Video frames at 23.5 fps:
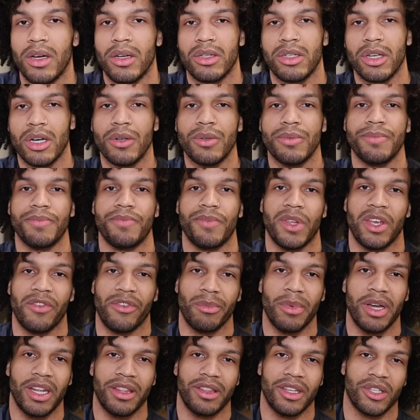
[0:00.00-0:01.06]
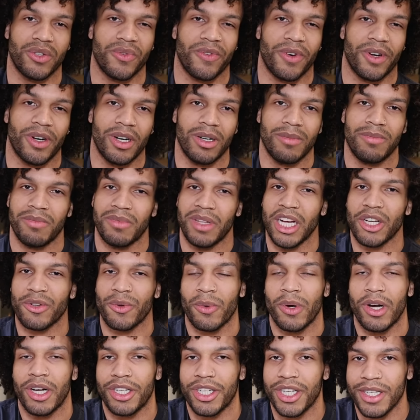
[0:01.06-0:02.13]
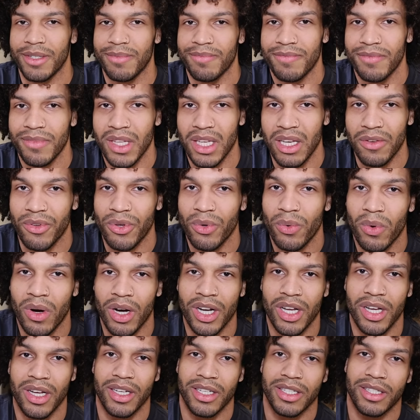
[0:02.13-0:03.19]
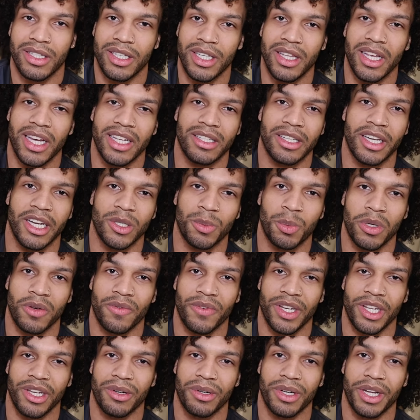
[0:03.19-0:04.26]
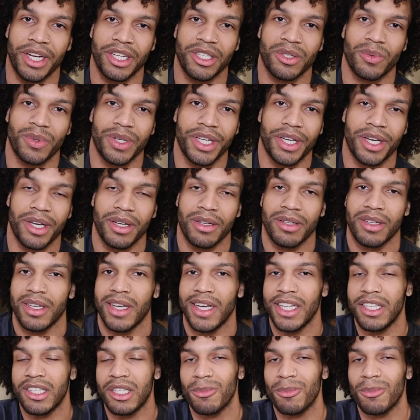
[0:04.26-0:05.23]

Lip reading: So if you made it this far, thanks for watching. If you wanna see that sketchbook video next week, hit